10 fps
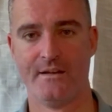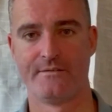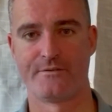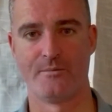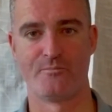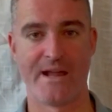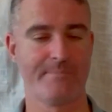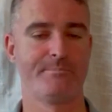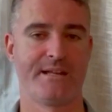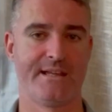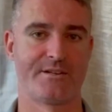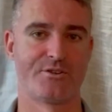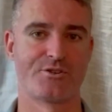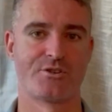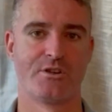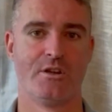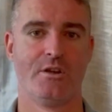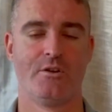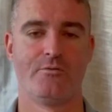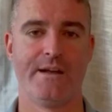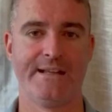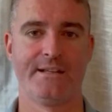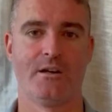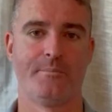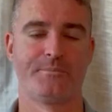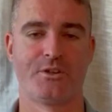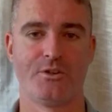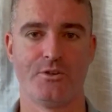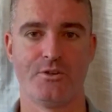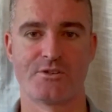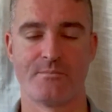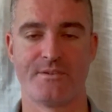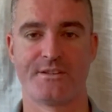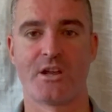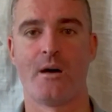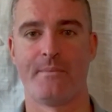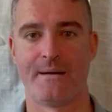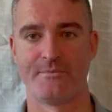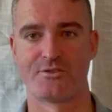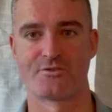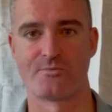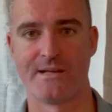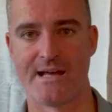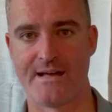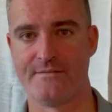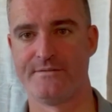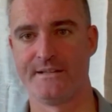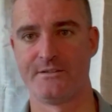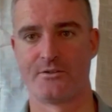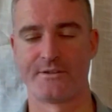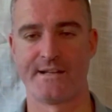from ranked beginners right up to some of the top amateurs we have in Northern